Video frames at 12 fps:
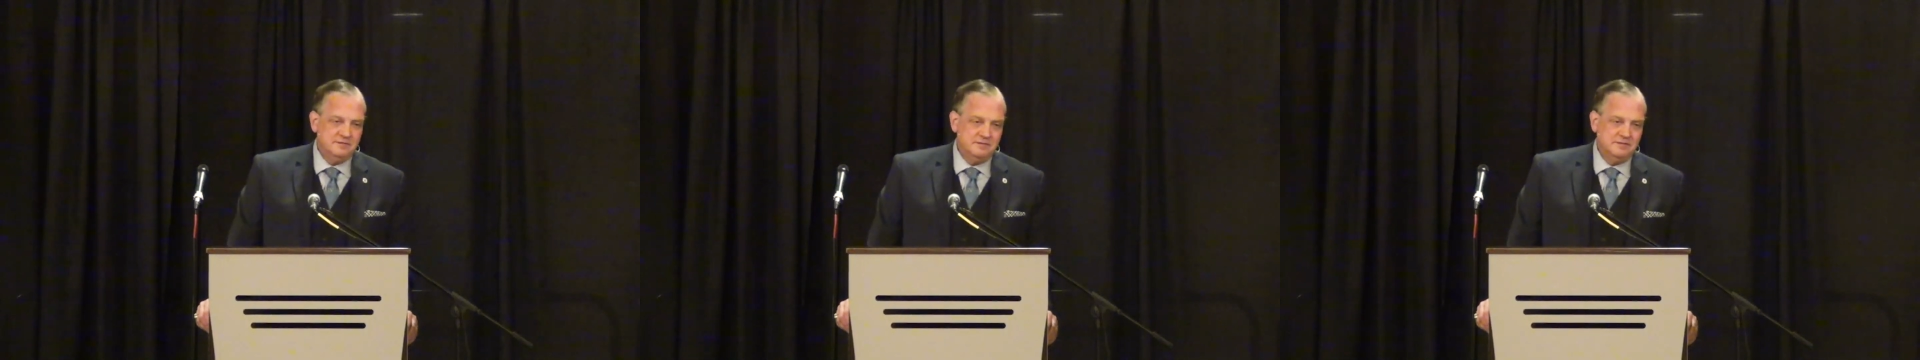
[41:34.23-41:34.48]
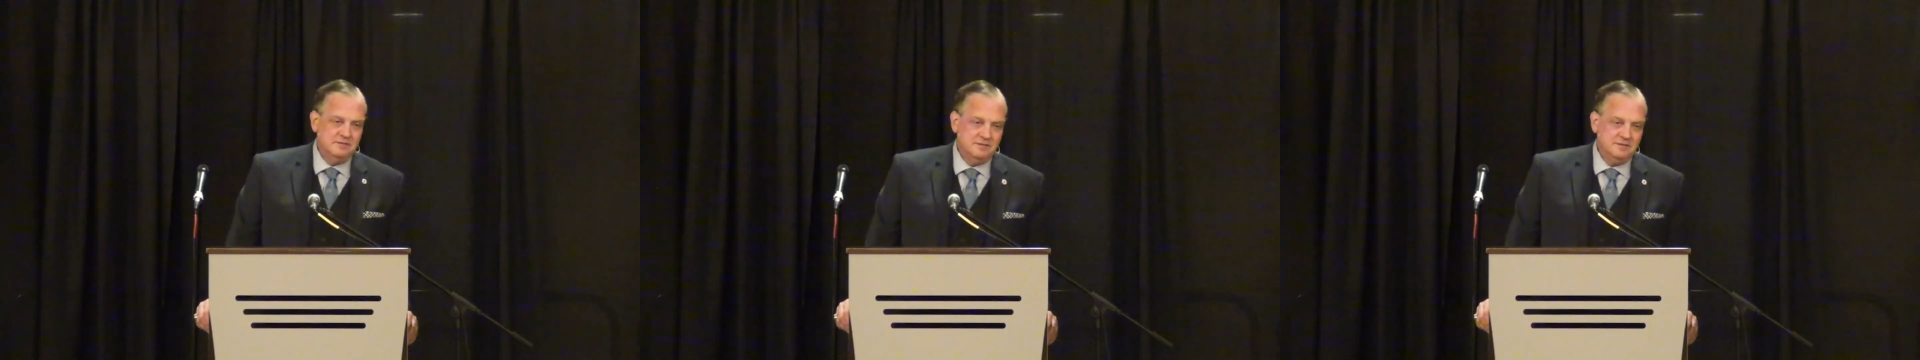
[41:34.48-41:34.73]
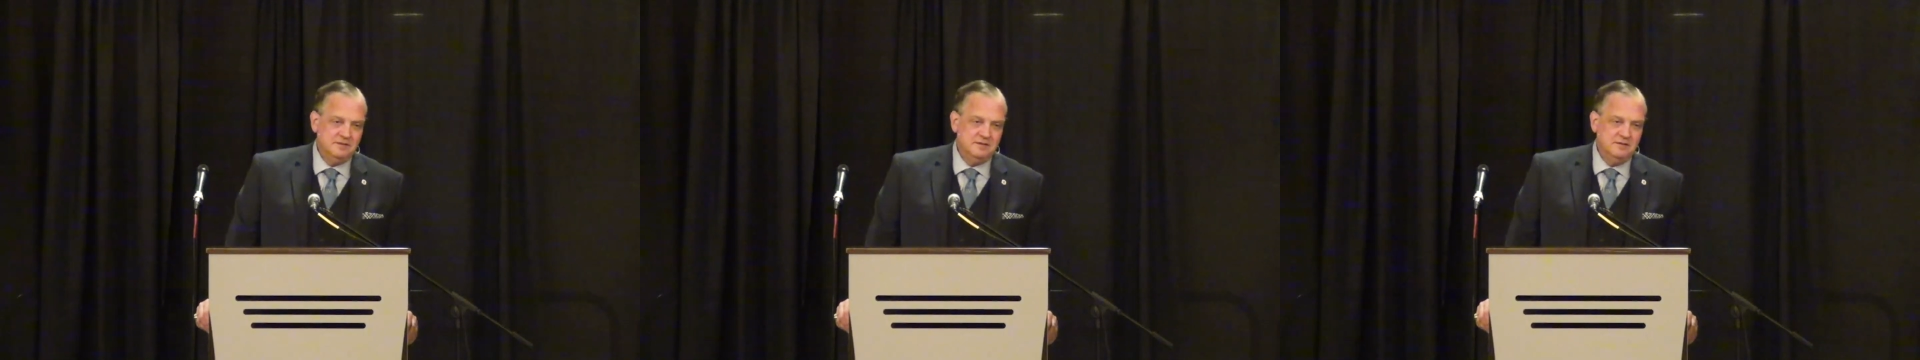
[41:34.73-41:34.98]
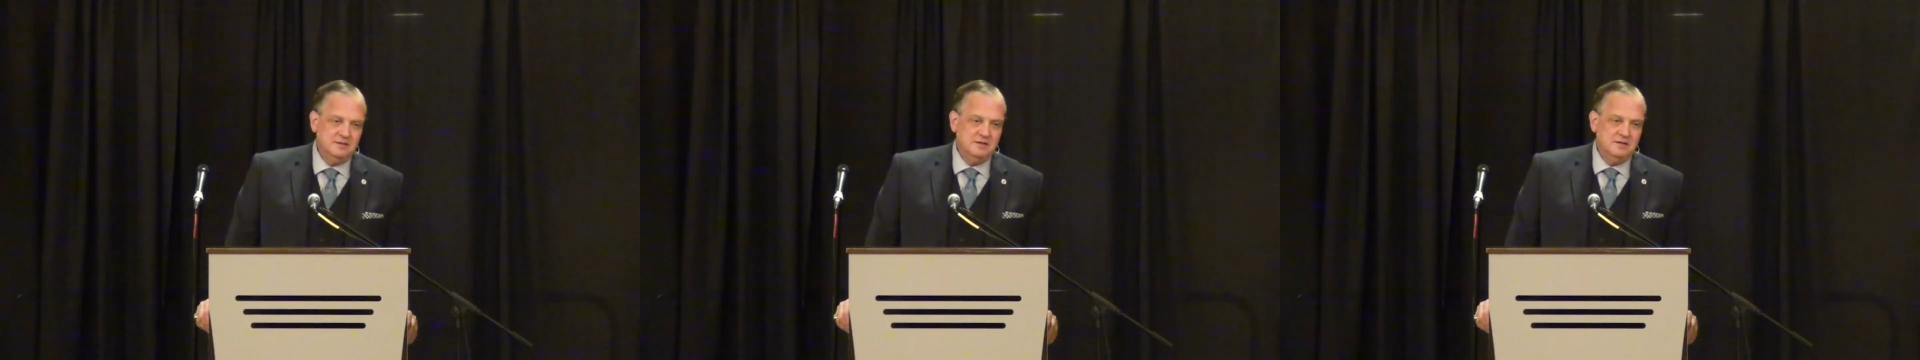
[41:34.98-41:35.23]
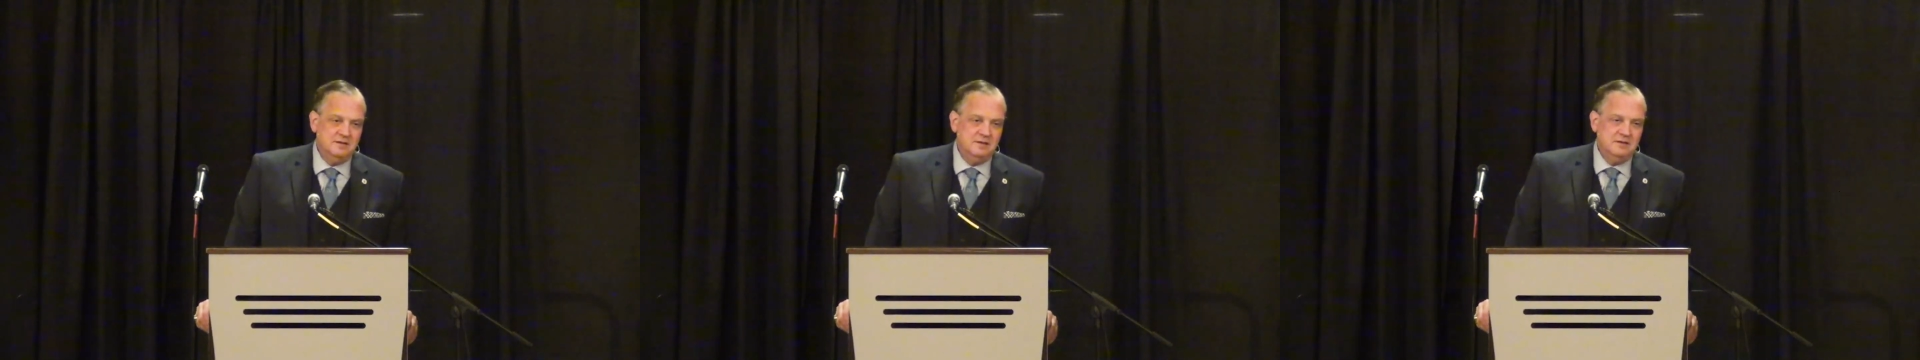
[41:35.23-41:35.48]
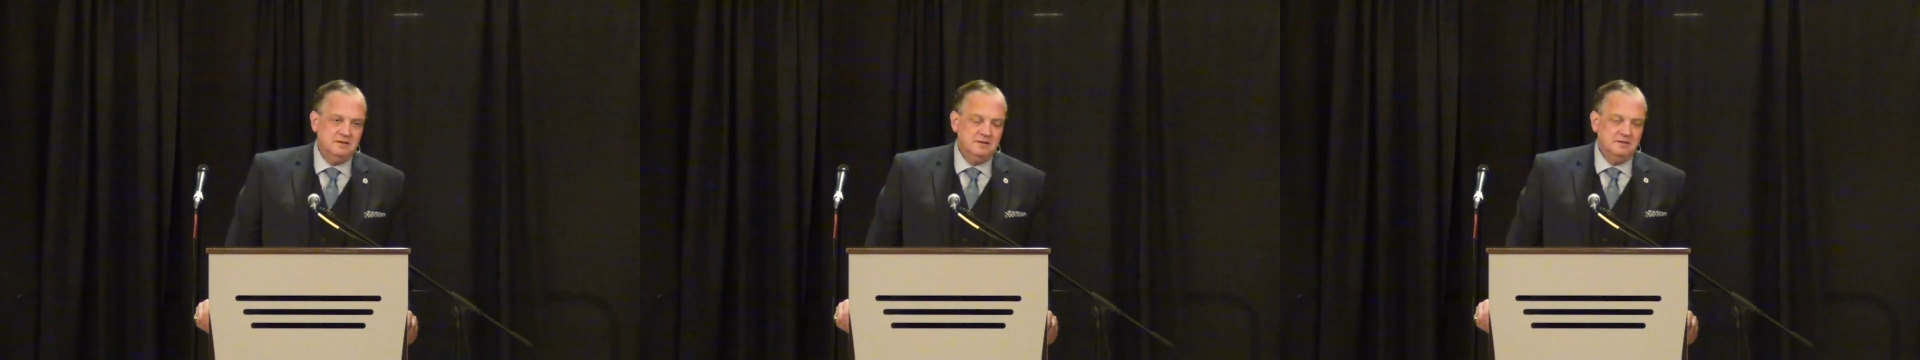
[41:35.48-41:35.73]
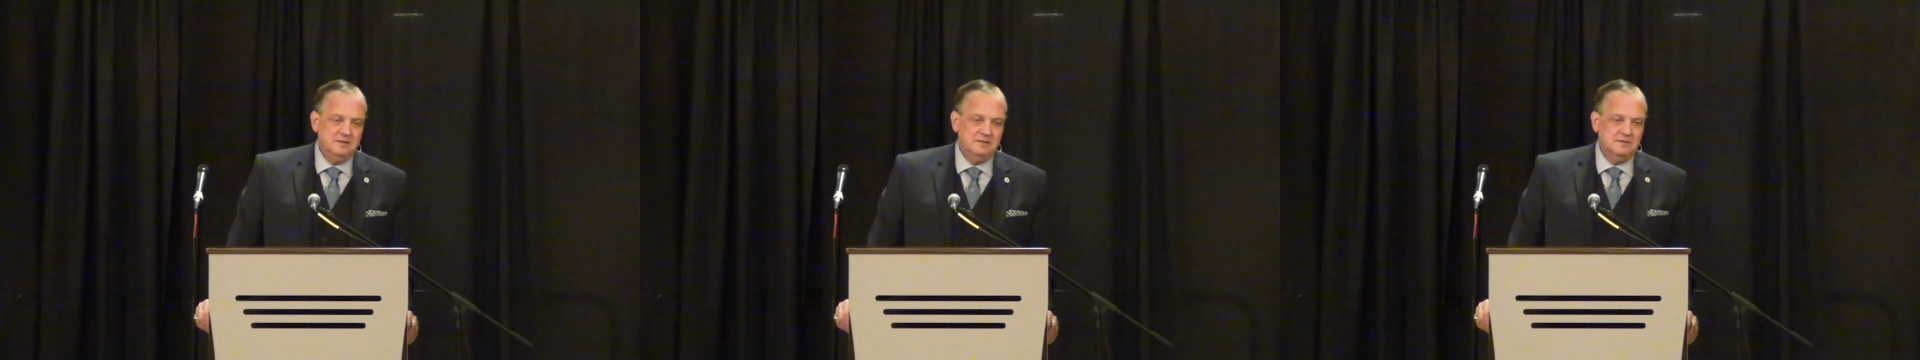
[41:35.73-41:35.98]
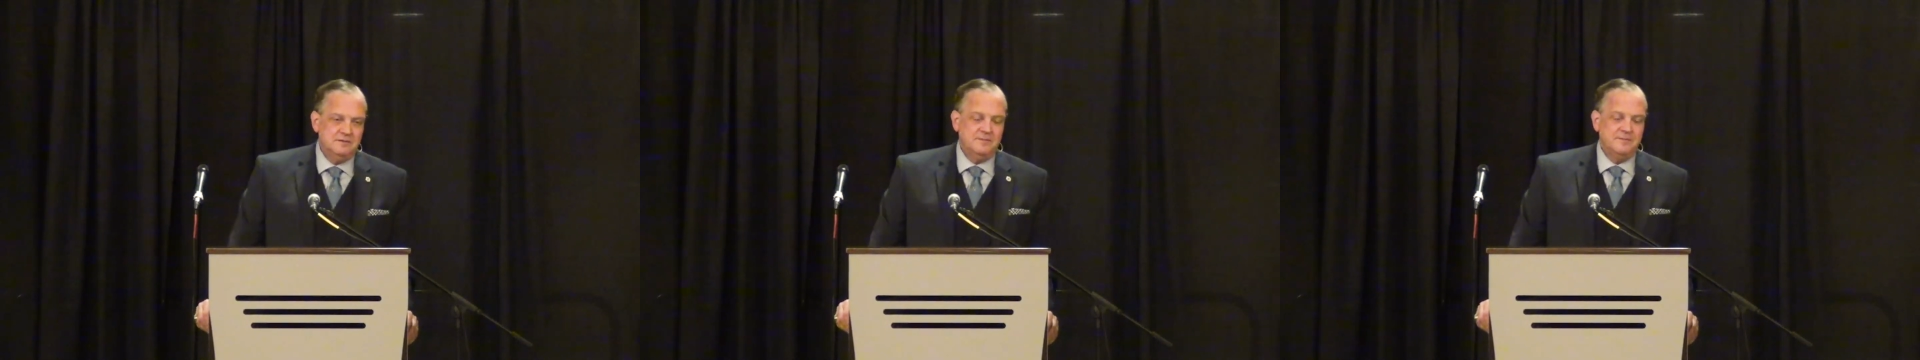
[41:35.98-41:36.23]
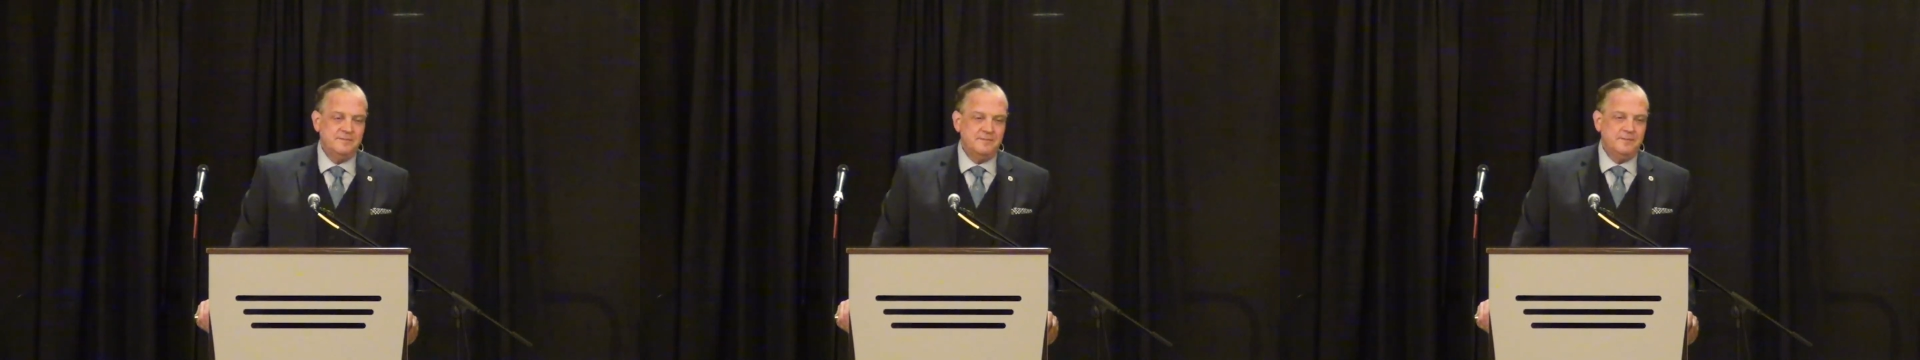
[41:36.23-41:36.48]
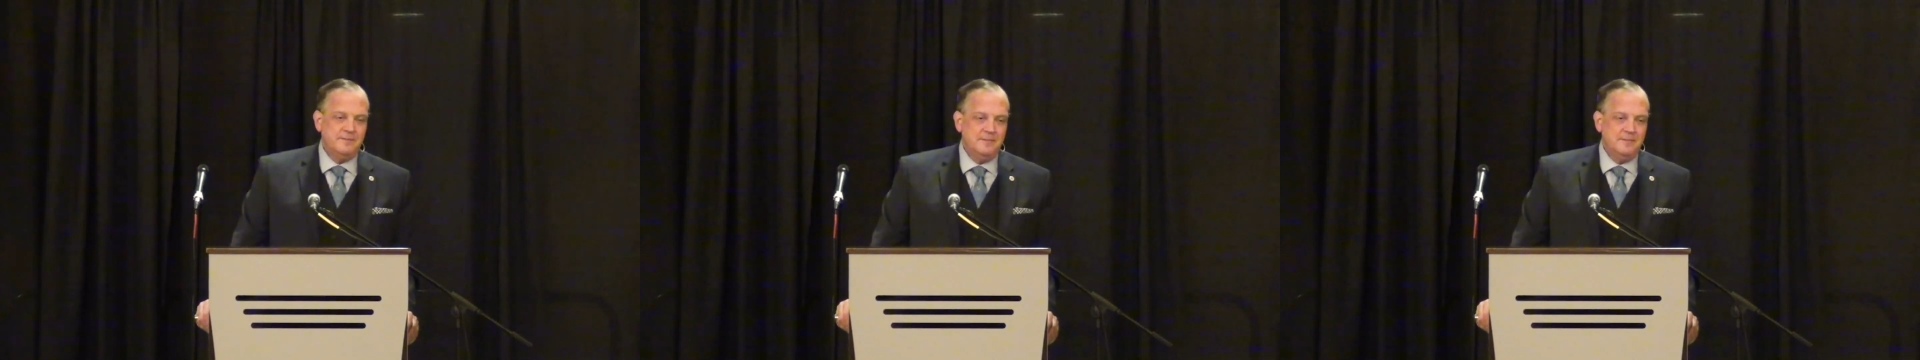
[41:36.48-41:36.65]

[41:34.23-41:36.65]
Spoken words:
No one is speaking in this clip.